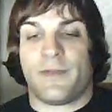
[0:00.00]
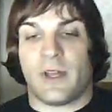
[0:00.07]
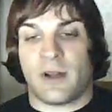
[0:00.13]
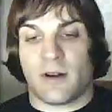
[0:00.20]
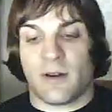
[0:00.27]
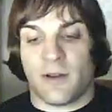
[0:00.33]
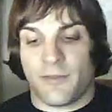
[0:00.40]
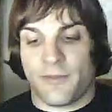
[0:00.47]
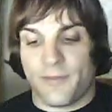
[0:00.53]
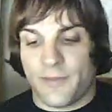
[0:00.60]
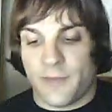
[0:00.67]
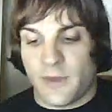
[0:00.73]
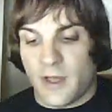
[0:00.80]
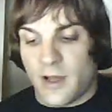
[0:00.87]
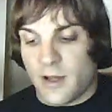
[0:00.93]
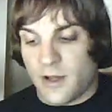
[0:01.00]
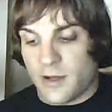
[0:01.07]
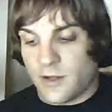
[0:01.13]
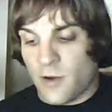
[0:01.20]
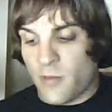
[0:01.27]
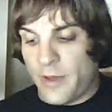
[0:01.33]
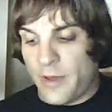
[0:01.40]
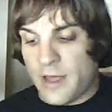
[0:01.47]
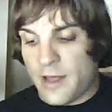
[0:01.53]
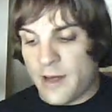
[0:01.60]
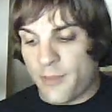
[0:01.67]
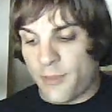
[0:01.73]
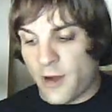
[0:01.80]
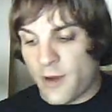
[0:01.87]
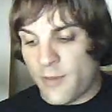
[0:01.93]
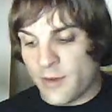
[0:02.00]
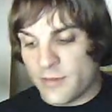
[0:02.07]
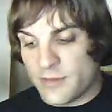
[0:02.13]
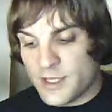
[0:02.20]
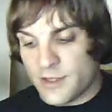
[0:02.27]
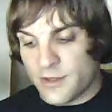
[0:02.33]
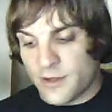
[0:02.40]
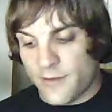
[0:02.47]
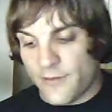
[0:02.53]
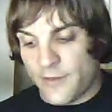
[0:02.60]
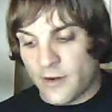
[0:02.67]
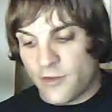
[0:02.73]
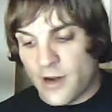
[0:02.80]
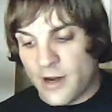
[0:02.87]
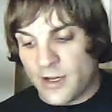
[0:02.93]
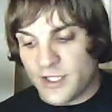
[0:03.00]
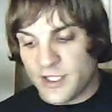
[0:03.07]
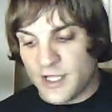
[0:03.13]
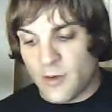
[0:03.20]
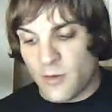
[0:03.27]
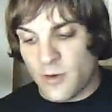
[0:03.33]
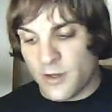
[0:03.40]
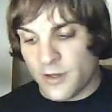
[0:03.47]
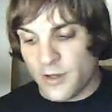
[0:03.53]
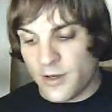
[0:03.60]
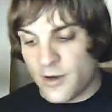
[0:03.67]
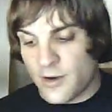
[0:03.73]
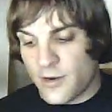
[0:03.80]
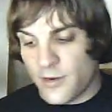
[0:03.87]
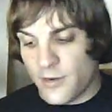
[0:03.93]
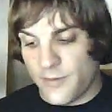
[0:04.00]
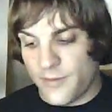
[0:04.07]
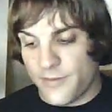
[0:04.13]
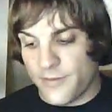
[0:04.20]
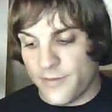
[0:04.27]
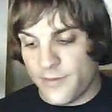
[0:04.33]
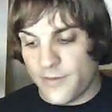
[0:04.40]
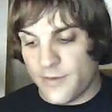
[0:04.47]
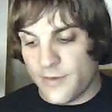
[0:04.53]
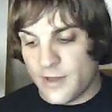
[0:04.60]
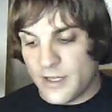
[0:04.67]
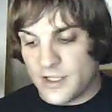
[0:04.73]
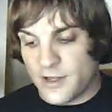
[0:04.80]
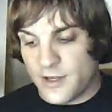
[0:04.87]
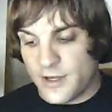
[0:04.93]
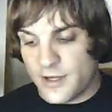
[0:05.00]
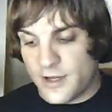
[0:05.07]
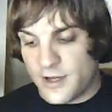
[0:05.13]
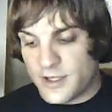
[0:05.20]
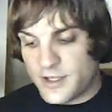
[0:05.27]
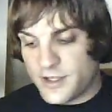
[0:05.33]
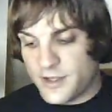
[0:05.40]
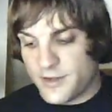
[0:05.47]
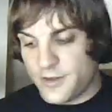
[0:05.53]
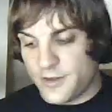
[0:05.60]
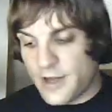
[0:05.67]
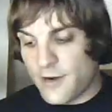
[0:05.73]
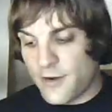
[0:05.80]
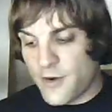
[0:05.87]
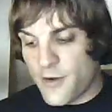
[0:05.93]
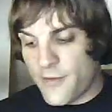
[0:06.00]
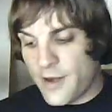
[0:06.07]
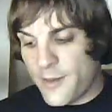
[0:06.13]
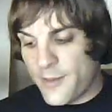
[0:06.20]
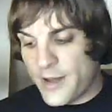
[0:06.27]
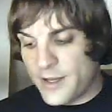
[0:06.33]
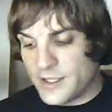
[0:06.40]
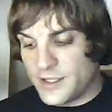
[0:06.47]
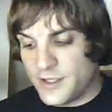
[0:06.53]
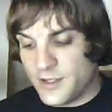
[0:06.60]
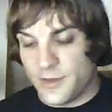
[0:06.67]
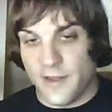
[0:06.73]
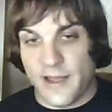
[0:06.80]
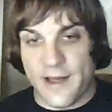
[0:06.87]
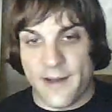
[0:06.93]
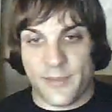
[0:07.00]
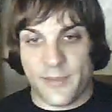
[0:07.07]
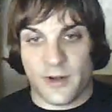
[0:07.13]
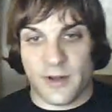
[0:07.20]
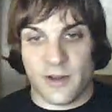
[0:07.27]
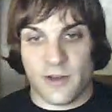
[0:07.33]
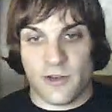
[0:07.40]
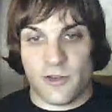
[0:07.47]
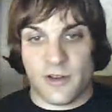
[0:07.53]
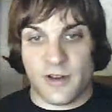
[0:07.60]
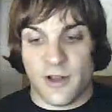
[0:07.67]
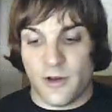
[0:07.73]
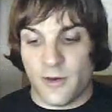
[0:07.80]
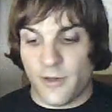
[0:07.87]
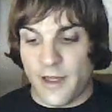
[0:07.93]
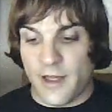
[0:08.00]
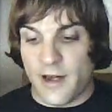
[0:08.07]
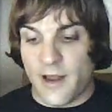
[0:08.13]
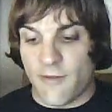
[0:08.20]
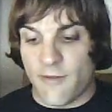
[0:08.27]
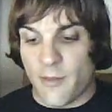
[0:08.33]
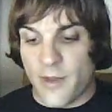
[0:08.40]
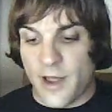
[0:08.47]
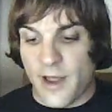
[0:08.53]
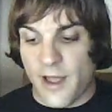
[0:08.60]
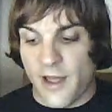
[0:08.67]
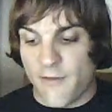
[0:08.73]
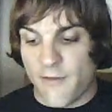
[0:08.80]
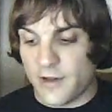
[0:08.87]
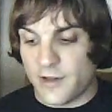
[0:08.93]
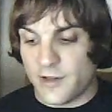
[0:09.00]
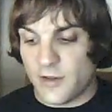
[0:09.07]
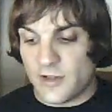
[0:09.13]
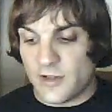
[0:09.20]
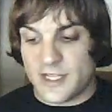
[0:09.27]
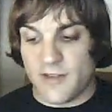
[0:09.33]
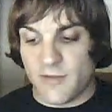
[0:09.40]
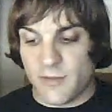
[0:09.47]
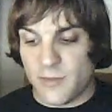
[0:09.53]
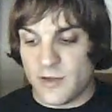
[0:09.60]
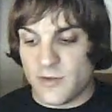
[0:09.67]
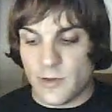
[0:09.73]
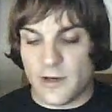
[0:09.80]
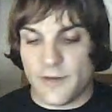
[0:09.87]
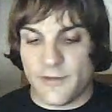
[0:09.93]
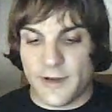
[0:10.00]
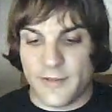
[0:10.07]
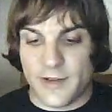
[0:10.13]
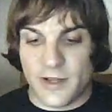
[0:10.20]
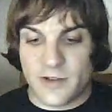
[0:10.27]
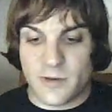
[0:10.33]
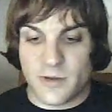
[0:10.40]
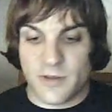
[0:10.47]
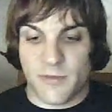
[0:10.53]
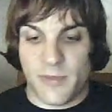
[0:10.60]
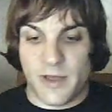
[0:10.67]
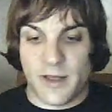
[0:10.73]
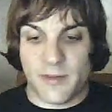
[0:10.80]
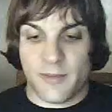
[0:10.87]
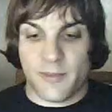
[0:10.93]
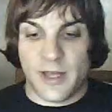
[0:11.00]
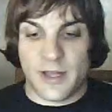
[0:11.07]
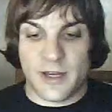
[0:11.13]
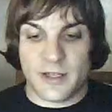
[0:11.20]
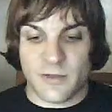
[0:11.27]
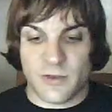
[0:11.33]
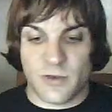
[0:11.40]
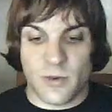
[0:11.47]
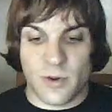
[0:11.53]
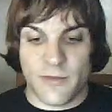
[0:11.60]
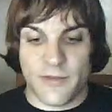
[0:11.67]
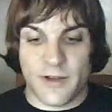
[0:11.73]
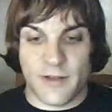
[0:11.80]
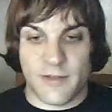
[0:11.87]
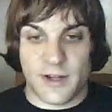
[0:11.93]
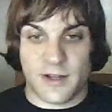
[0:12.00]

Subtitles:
I don't know. Don't pay any premiums either. If they're trying to say, well, it's going to cost you. I don't know if any banks do that, but you should know that every bank I've been to has given me $25 worth of pennies for $25.